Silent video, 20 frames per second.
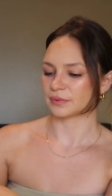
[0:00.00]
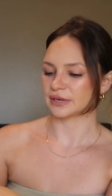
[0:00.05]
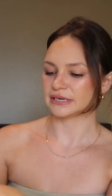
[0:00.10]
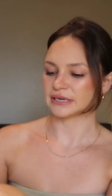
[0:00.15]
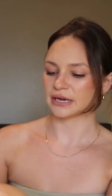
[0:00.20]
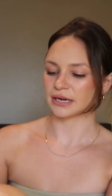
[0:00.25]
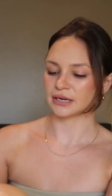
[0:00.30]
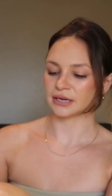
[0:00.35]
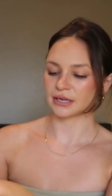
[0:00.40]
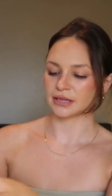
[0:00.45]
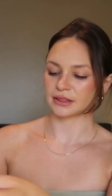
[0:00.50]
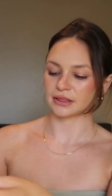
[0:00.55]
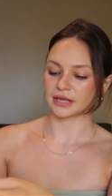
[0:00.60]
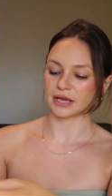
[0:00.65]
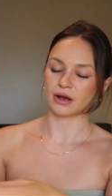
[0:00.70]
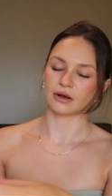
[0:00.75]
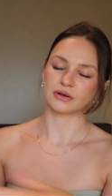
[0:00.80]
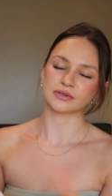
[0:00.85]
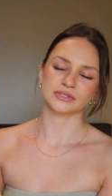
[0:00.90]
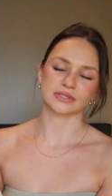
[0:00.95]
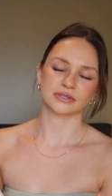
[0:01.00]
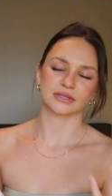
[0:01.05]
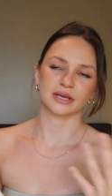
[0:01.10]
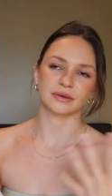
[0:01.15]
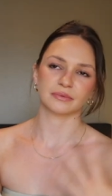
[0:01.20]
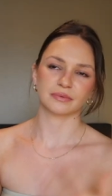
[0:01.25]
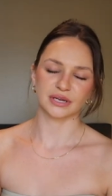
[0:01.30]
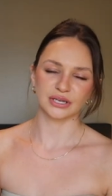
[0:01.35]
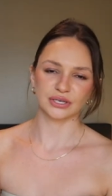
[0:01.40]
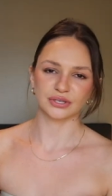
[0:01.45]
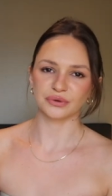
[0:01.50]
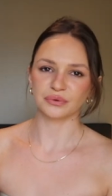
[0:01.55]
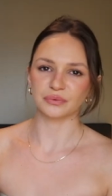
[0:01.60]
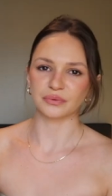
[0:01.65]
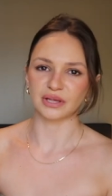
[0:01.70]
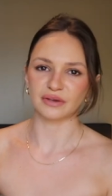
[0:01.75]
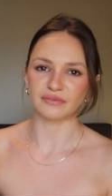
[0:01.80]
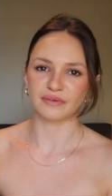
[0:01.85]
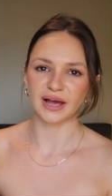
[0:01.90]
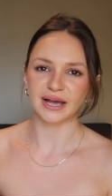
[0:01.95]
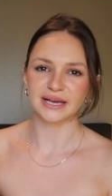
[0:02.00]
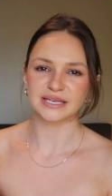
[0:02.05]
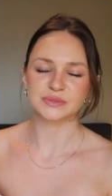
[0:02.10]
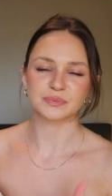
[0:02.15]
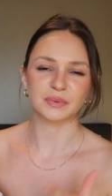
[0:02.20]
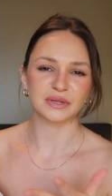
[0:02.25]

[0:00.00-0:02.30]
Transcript: RE/DONE, they also, they redo Levi's,